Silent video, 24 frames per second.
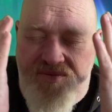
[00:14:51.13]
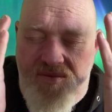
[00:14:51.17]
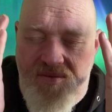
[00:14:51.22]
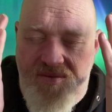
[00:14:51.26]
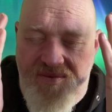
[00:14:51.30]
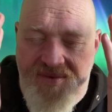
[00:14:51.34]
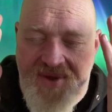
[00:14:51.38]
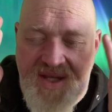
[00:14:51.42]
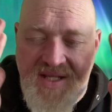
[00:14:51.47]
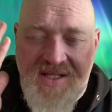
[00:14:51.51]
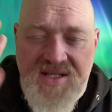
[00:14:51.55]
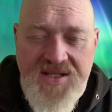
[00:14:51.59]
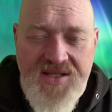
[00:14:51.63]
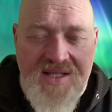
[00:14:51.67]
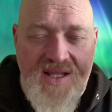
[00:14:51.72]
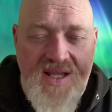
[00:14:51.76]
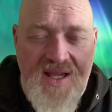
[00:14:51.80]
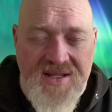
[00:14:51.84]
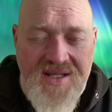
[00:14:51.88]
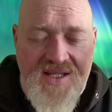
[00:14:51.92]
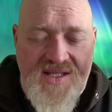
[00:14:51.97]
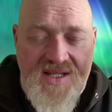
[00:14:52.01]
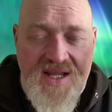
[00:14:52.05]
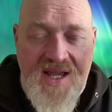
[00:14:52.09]
this is the
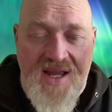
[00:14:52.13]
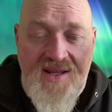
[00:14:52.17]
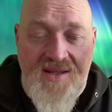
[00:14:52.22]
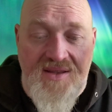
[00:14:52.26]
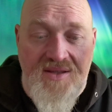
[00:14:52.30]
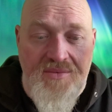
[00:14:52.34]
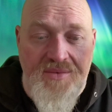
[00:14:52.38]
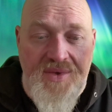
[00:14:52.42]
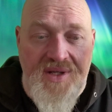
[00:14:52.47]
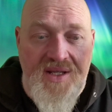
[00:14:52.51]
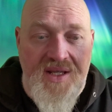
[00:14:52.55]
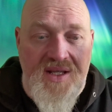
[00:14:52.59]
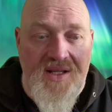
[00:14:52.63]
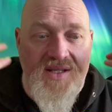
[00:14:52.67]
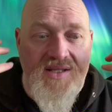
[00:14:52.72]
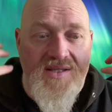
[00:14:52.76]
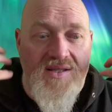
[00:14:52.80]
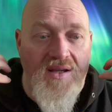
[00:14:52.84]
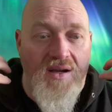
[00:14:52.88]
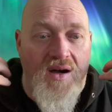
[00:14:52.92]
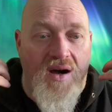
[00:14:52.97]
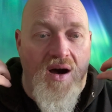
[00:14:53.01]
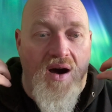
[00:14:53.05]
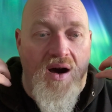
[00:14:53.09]
understanding that we need is
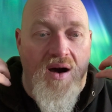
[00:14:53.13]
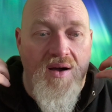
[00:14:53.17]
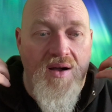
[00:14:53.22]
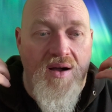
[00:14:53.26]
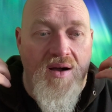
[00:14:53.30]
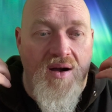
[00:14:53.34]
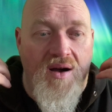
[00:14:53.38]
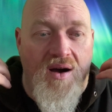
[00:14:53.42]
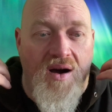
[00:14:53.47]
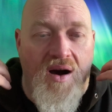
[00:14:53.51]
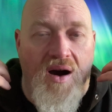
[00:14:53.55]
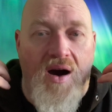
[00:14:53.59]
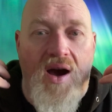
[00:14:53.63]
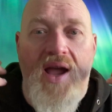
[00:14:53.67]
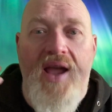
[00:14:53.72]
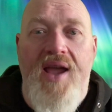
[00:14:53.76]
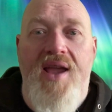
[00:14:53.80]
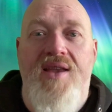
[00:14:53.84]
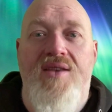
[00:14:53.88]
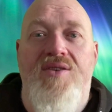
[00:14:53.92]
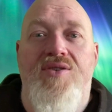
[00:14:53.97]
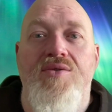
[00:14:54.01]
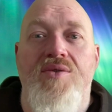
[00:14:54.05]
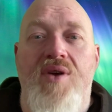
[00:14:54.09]
that
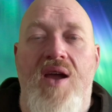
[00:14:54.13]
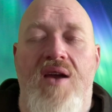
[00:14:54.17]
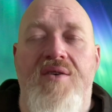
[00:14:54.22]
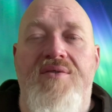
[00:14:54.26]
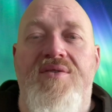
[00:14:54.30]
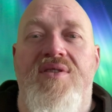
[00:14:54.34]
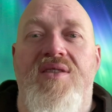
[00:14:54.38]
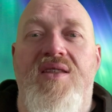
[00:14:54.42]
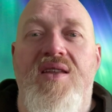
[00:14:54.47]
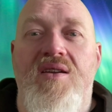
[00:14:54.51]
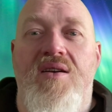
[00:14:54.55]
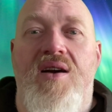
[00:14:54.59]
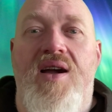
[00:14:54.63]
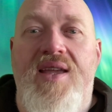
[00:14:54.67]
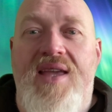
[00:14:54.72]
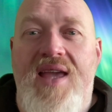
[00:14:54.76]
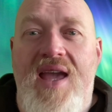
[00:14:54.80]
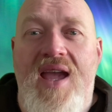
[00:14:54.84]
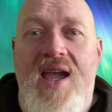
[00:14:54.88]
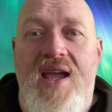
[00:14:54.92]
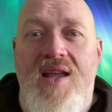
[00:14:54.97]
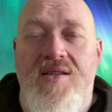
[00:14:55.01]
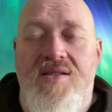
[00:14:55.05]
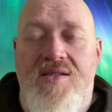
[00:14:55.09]
I do everything I
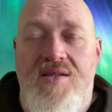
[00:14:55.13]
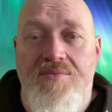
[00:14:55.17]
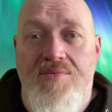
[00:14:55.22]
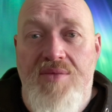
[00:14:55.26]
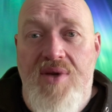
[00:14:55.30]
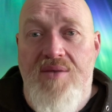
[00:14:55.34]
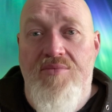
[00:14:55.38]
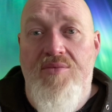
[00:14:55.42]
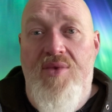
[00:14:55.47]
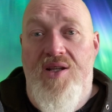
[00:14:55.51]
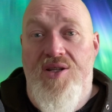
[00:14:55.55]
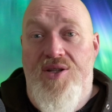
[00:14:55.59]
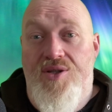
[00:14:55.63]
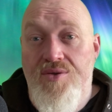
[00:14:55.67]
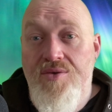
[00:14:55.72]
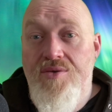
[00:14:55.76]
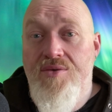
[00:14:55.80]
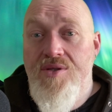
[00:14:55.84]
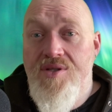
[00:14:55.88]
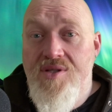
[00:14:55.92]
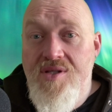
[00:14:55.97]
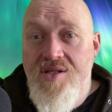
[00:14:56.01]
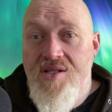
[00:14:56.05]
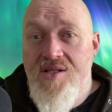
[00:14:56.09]
can to make my
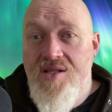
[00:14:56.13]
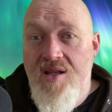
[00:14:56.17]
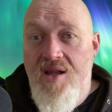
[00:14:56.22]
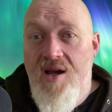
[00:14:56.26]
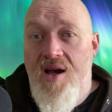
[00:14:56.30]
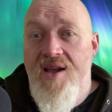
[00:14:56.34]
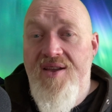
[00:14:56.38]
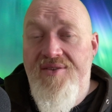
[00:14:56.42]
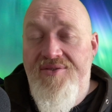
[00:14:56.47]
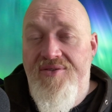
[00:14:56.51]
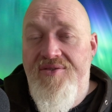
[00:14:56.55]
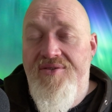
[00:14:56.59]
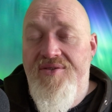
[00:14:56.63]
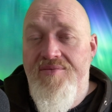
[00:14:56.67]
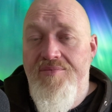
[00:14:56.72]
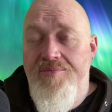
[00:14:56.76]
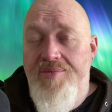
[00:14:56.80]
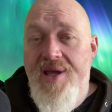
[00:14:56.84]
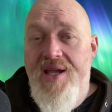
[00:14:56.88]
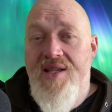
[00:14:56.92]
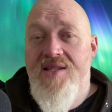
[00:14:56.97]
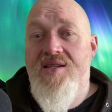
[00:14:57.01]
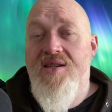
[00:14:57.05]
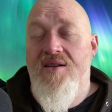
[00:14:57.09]
daughter's life
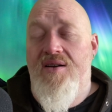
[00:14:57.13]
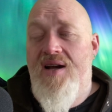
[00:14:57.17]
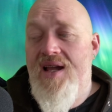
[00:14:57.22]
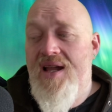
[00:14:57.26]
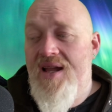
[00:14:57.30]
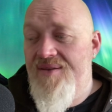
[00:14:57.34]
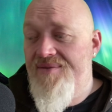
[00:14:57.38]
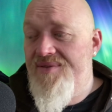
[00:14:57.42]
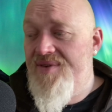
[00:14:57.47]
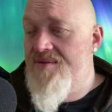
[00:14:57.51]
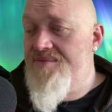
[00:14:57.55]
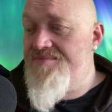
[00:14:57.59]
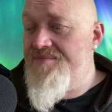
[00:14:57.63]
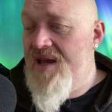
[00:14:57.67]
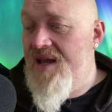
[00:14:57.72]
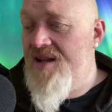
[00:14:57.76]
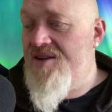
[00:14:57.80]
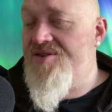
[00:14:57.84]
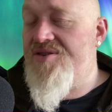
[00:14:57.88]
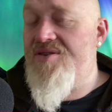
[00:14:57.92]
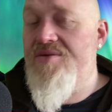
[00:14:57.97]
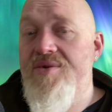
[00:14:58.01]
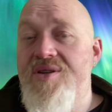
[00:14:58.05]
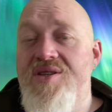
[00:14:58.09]
better. I have this
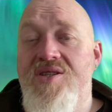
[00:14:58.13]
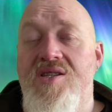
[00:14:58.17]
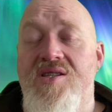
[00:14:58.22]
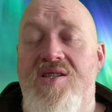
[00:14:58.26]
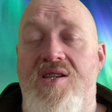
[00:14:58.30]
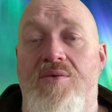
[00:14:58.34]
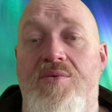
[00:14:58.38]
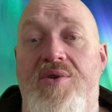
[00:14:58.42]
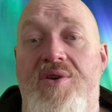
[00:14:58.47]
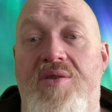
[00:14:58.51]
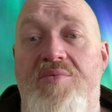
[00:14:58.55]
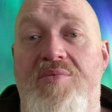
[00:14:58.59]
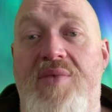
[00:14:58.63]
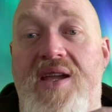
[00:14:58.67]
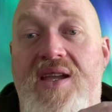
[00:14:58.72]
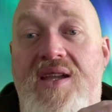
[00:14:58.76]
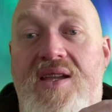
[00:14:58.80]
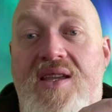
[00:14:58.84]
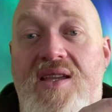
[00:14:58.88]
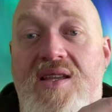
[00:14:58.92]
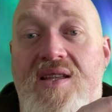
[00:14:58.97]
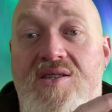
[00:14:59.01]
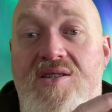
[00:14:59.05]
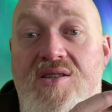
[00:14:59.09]
mantra, which is I want to
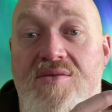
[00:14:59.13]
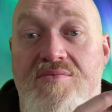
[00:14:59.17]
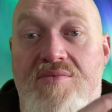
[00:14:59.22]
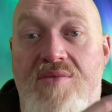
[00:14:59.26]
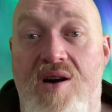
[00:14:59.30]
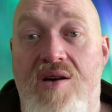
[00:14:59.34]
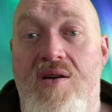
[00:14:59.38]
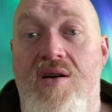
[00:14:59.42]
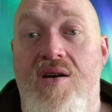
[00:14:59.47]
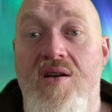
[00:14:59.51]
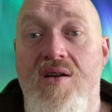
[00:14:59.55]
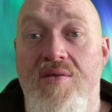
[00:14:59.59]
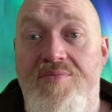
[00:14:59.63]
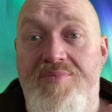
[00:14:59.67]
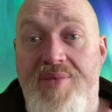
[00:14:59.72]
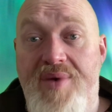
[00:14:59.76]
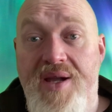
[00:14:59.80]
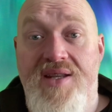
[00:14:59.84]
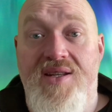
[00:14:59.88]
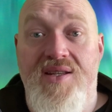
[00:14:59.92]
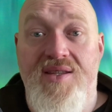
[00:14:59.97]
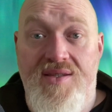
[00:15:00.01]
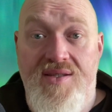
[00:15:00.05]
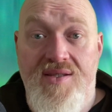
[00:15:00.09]
make tomorrow
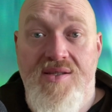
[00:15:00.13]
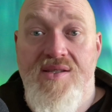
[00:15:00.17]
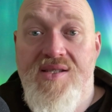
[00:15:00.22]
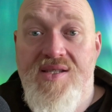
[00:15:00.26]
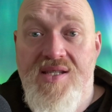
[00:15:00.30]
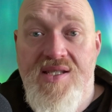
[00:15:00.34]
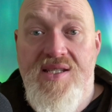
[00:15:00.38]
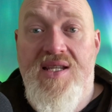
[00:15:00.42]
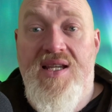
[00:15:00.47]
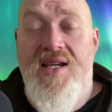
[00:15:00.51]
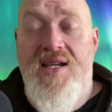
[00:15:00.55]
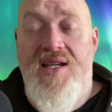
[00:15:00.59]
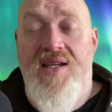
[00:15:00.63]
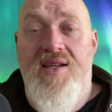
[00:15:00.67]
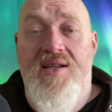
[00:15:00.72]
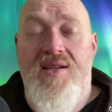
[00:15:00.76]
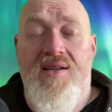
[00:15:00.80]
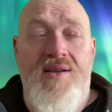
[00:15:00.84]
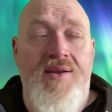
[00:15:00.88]
better than today.